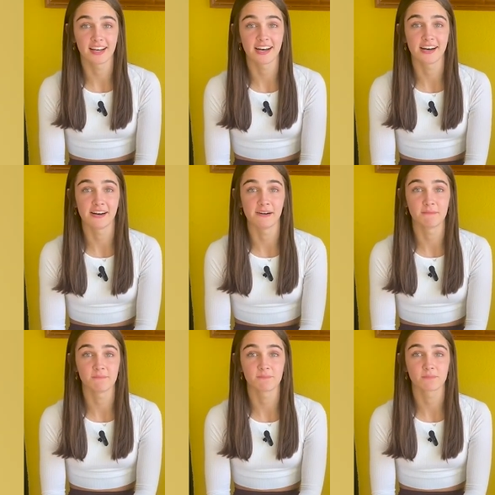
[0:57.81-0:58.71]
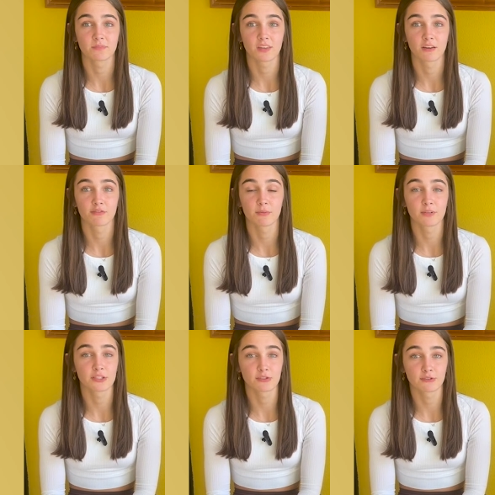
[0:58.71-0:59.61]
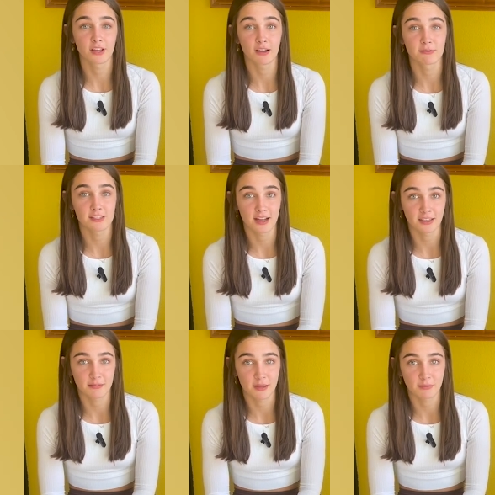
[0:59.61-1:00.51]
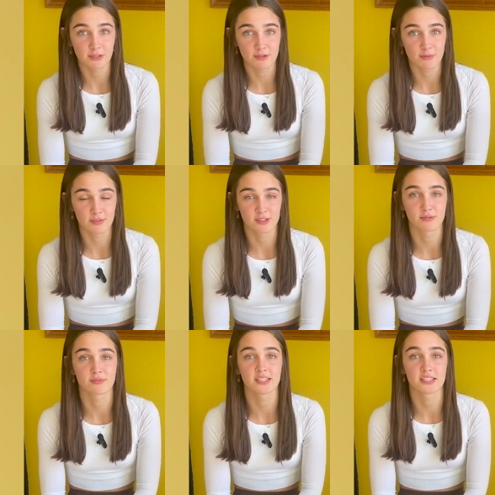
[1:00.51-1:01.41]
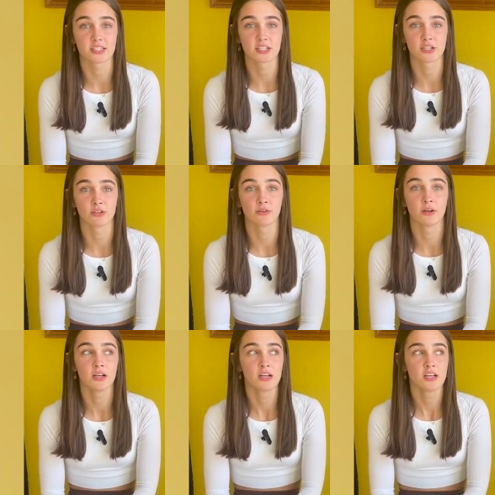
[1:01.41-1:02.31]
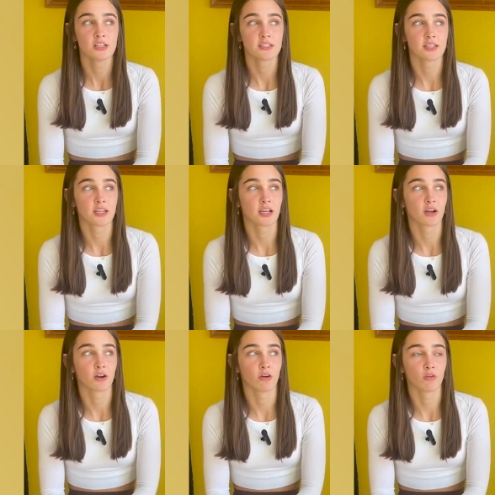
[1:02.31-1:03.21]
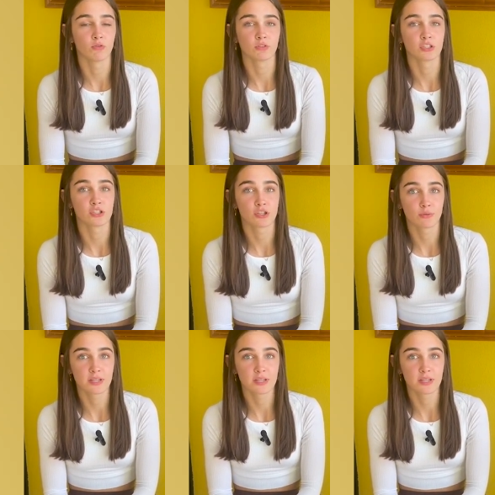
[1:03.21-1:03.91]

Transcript: Um, from being told I was not going to be able to swim this swim season to sitting only two